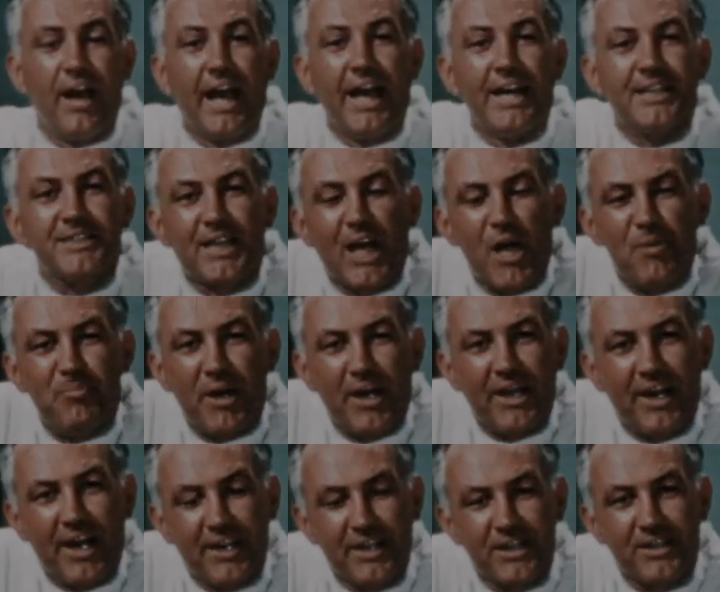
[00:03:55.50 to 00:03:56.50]

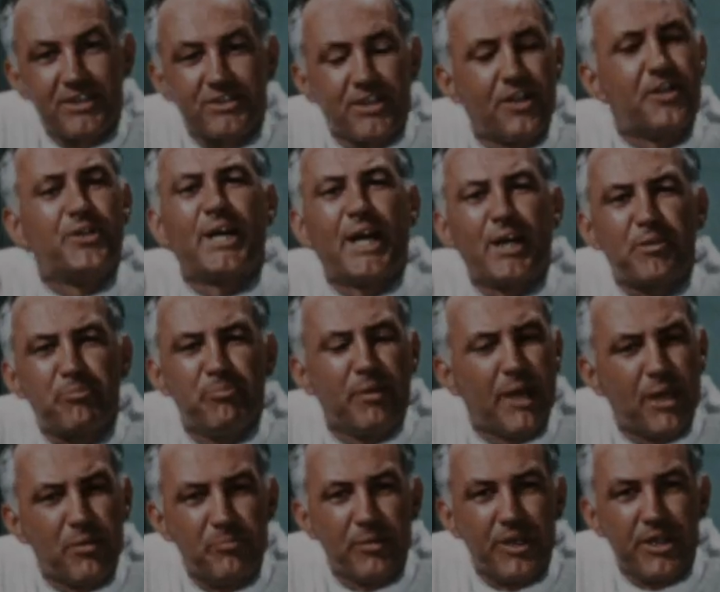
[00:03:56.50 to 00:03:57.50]
Antibiotics are not
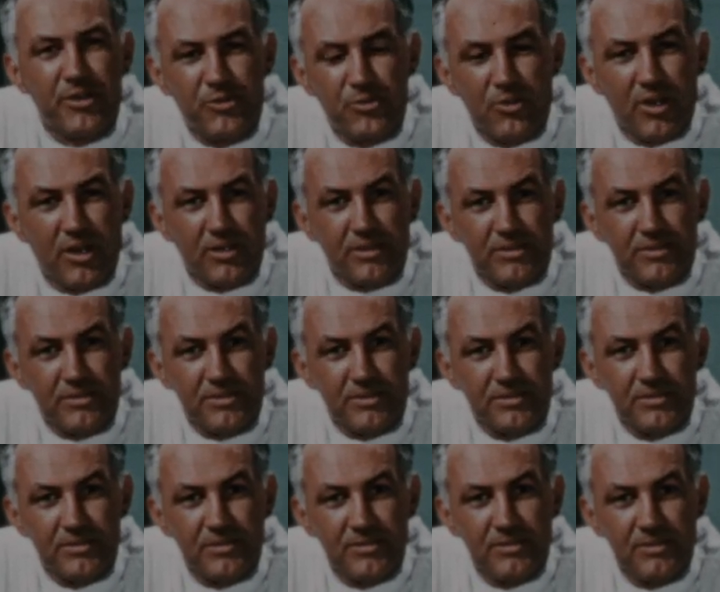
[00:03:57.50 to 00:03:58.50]
man-made drugs,
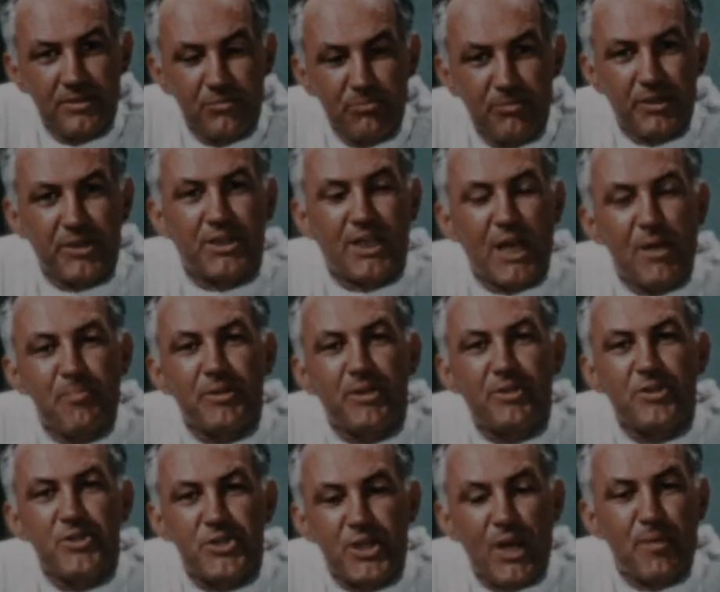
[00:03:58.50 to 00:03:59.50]
but
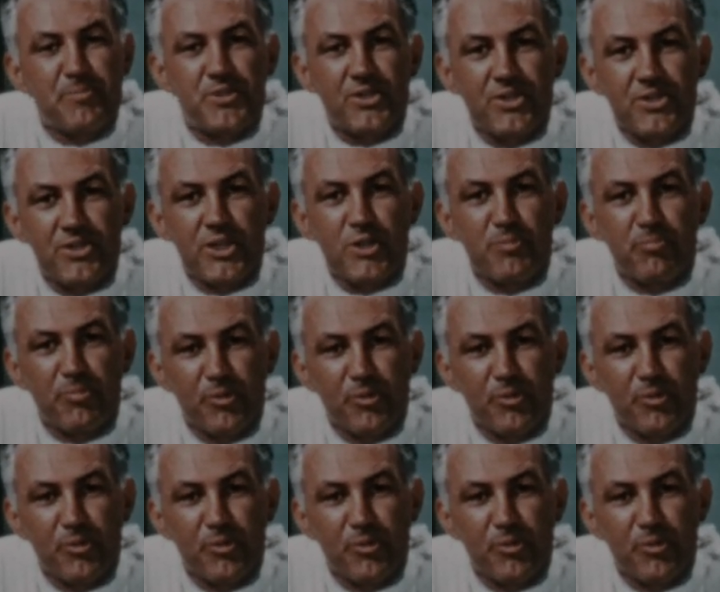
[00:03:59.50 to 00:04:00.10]
chemical substances